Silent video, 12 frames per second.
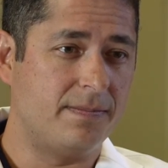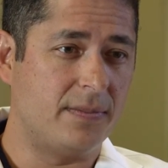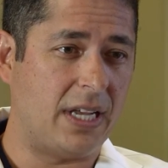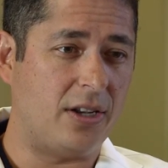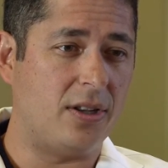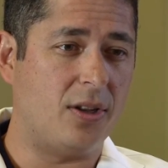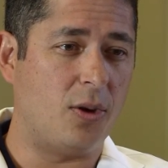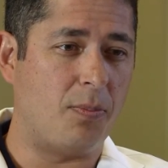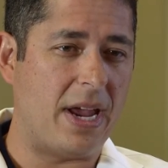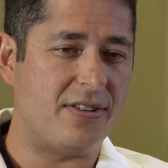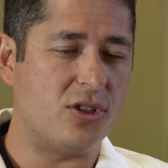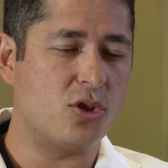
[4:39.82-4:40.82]
They, your
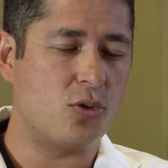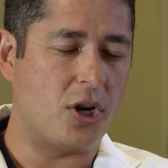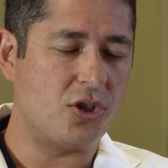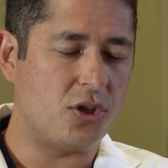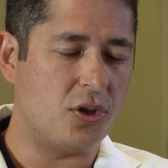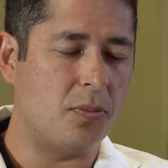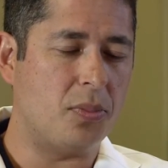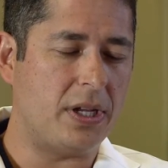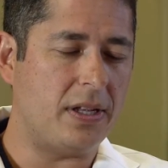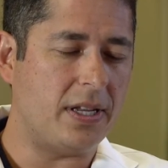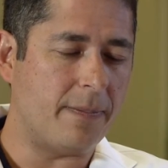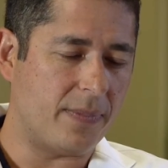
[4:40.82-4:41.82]
patients trust you
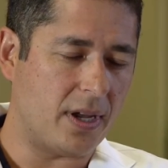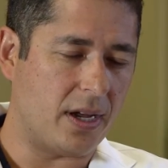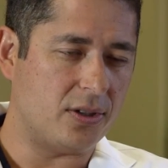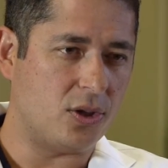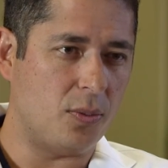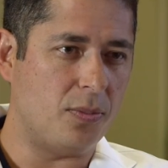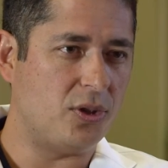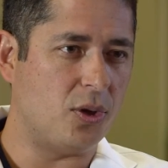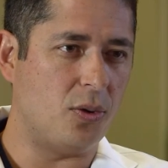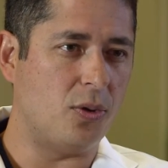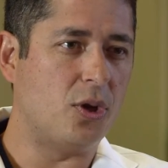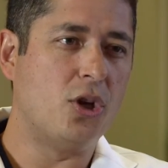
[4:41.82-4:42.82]
completely uh, to,
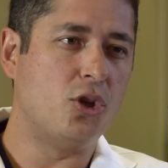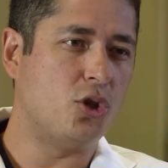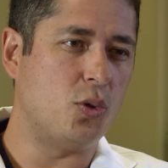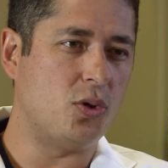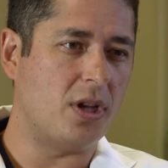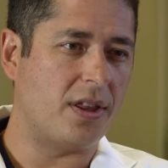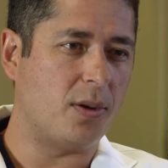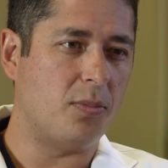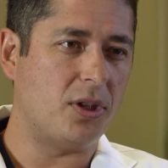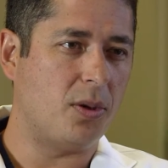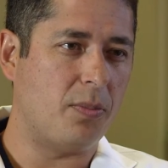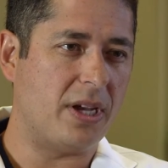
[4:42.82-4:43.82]
to choose nothing
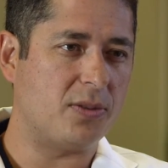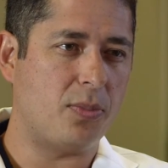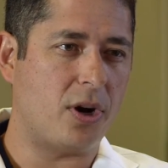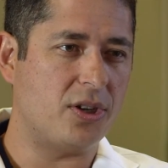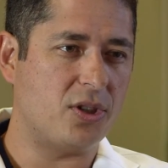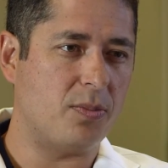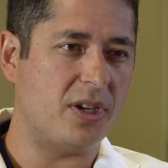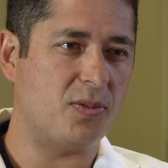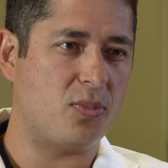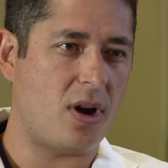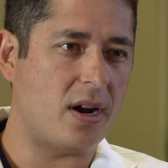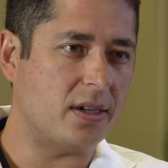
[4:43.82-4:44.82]
but the best parts, the
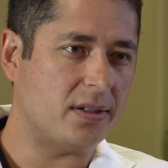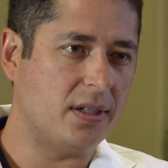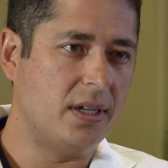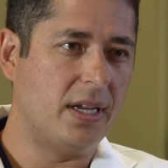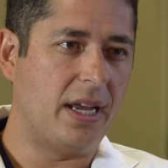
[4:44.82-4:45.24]
best product,